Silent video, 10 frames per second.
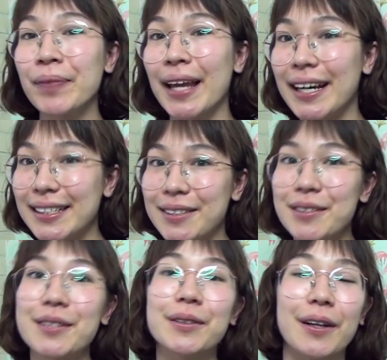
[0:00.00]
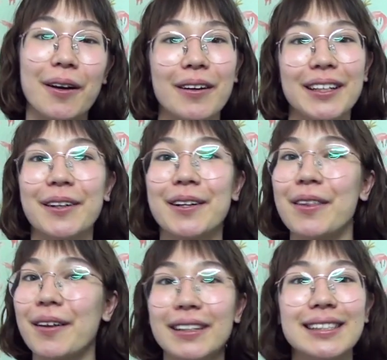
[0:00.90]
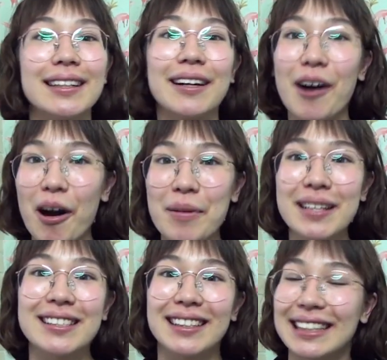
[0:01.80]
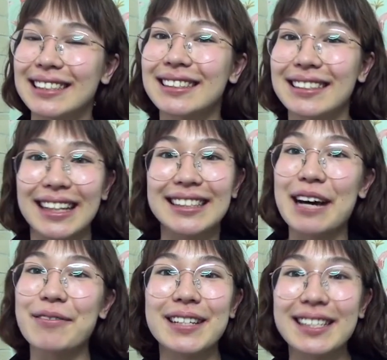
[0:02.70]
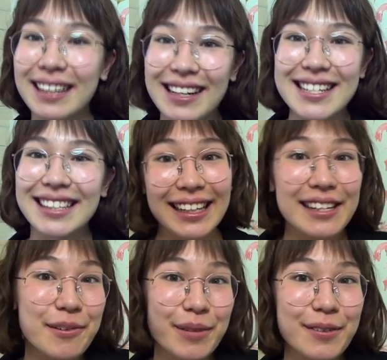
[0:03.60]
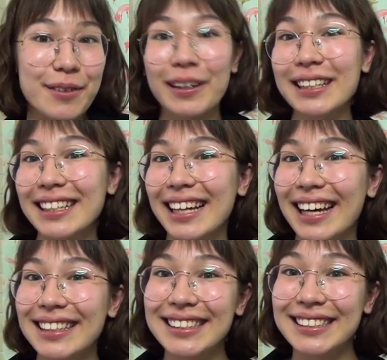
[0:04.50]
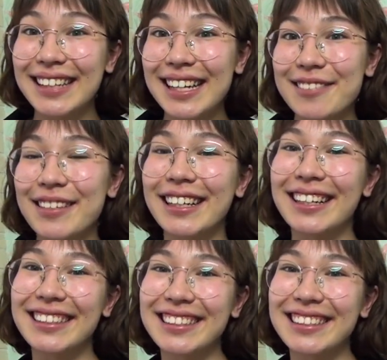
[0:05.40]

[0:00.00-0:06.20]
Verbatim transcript: As usual, your thoughts in the comments. Let's have a discussion. Thanks so much for watching, and see you next week.